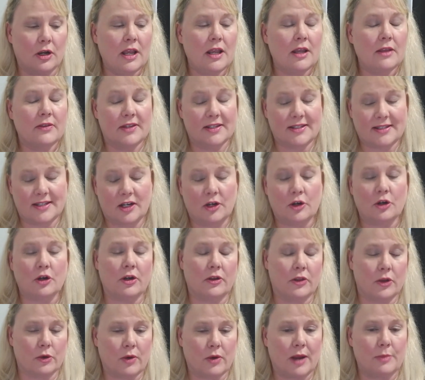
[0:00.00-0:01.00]
the senator
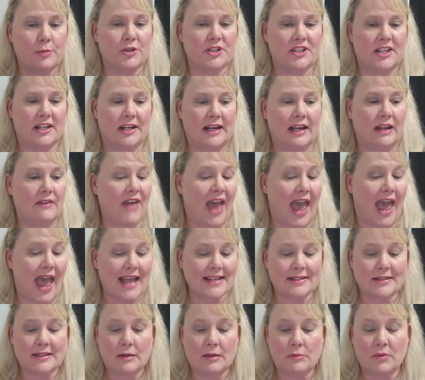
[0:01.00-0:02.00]
and the representative,
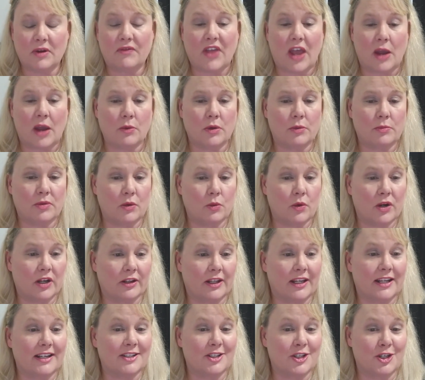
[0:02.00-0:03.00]
asked them if they would be
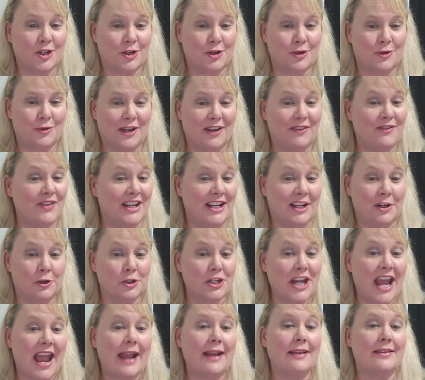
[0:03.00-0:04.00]
willing to even
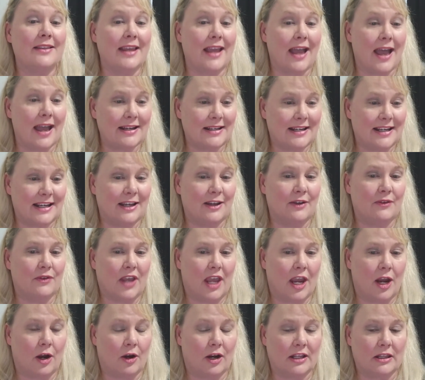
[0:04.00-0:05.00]
entertain the idea of
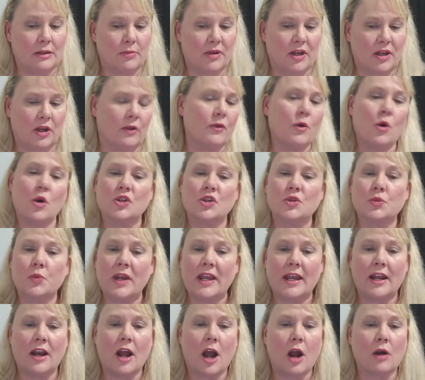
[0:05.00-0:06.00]
carrying the bill. Of course,
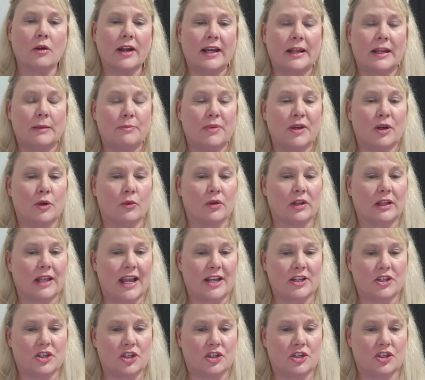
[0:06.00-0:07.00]
we had already built
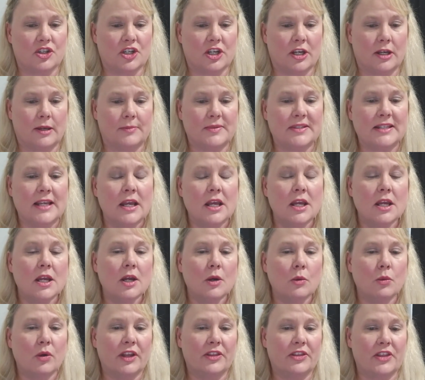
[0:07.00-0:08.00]
relationships
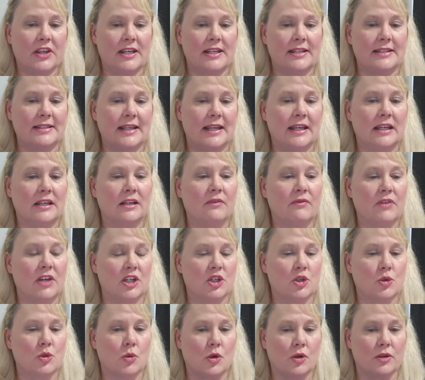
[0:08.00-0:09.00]
with these
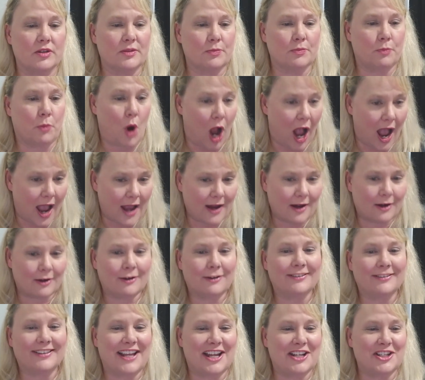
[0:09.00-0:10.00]
individuals
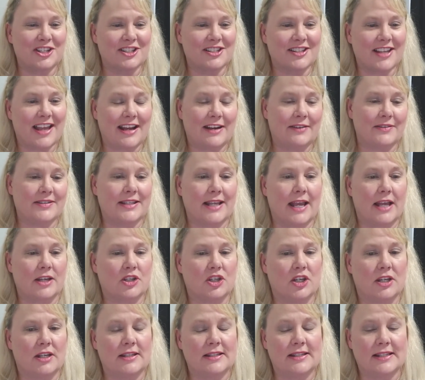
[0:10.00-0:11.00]
prior legislative
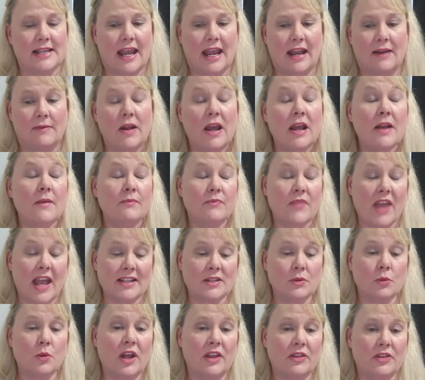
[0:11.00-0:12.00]
sessions. And
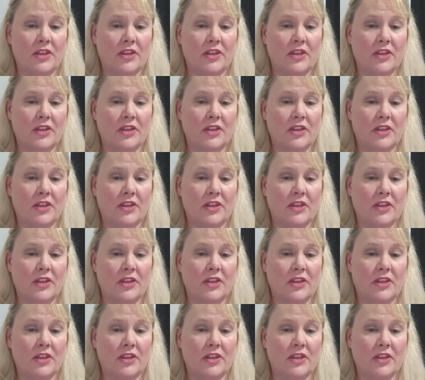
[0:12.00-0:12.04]
that's one